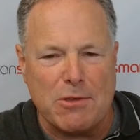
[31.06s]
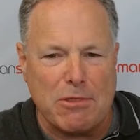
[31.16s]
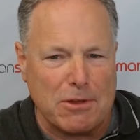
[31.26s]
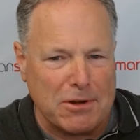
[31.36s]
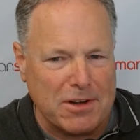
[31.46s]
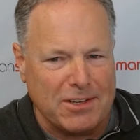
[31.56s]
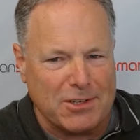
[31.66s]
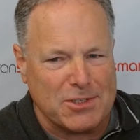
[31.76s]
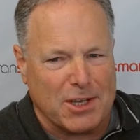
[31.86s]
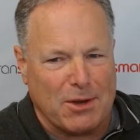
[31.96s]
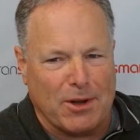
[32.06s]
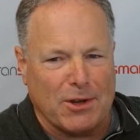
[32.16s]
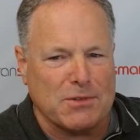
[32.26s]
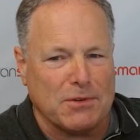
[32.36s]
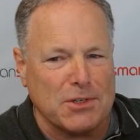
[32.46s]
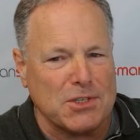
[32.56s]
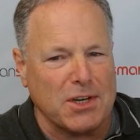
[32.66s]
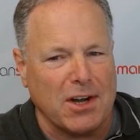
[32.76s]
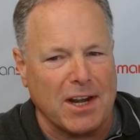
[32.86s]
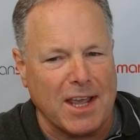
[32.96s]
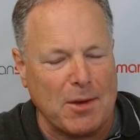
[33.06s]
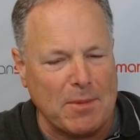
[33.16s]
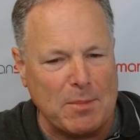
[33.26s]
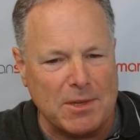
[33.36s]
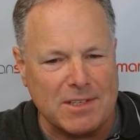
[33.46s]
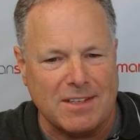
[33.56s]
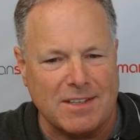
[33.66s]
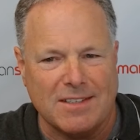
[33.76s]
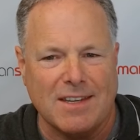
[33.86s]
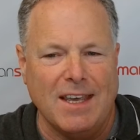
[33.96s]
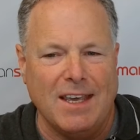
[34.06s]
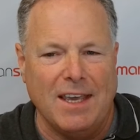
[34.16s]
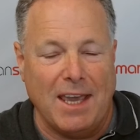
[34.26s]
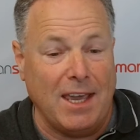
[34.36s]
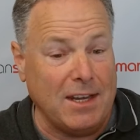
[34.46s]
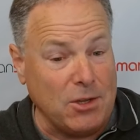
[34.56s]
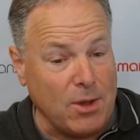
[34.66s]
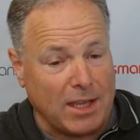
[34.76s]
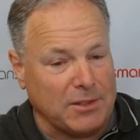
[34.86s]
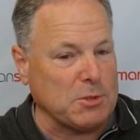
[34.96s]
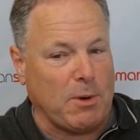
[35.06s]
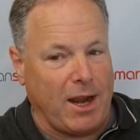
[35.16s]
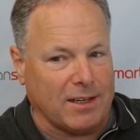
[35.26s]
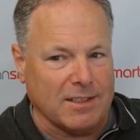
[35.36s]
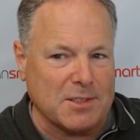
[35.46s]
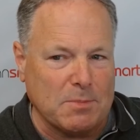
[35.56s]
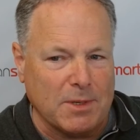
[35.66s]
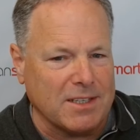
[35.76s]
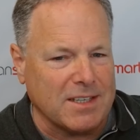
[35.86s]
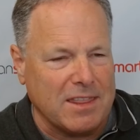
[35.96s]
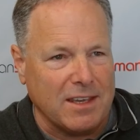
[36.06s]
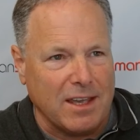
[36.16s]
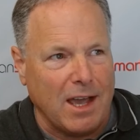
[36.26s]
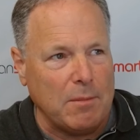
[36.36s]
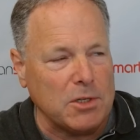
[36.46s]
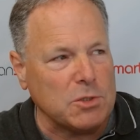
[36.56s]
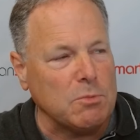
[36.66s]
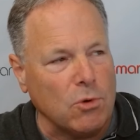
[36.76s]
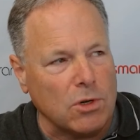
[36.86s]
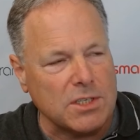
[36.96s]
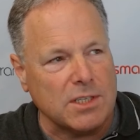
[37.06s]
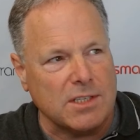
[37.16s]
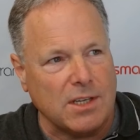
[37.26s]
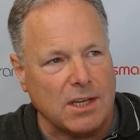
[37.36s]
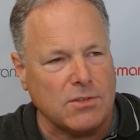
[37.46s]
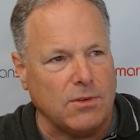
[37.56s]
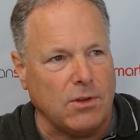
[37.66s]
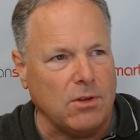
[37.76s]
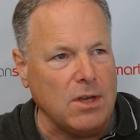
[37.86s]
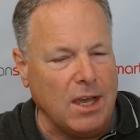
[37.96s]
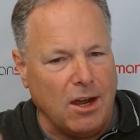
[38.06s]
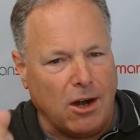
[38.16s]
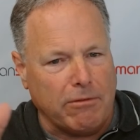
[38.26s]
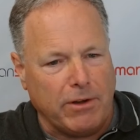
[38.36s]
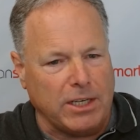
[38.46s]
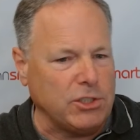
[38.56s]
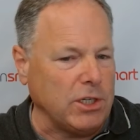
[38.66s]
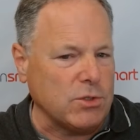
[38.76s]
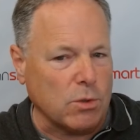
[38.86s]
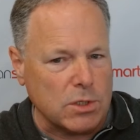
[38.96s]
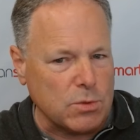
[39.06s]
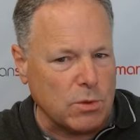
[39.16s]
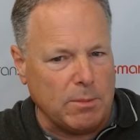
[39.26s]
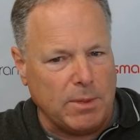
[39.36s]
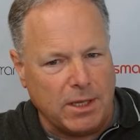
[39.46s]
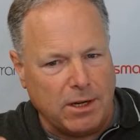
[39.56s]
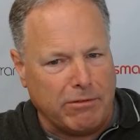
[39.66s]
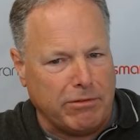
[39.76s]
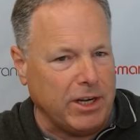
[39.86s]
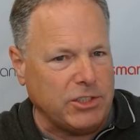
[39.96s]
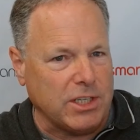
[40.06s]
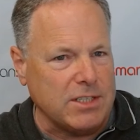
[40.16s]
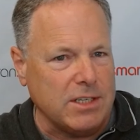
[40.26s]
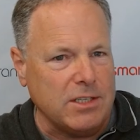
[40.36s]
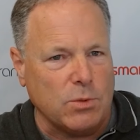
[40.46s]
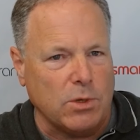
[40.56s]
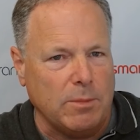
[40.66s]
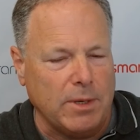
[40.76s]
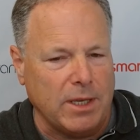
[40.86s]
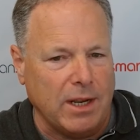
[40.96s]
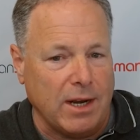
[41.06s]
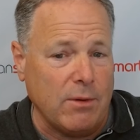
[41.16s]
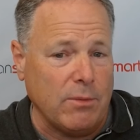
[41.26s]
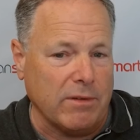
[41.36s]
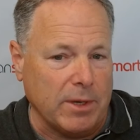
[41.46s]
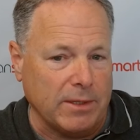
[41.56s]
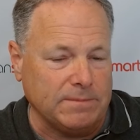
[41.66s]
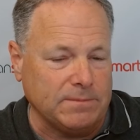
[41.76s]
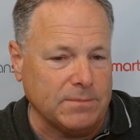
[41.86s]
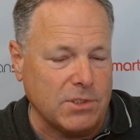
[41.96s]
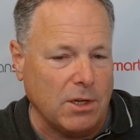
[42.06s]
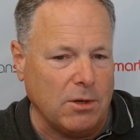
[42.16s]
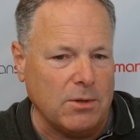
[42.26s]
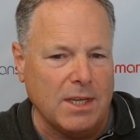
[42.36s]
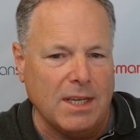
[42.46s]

you 30 years ago when I was first starting out my business and you had this practice because I think of how much more successful our franchisors would have been, our franchisees would have been, and I would have been. So,